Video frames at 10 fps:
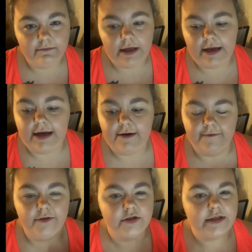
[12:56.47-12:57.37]
Like, I didn't
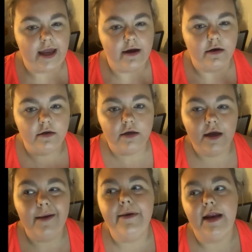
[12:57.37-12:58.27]
feel scared.
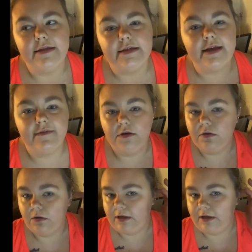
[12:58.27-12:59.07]
I mean, as a 7-year-old,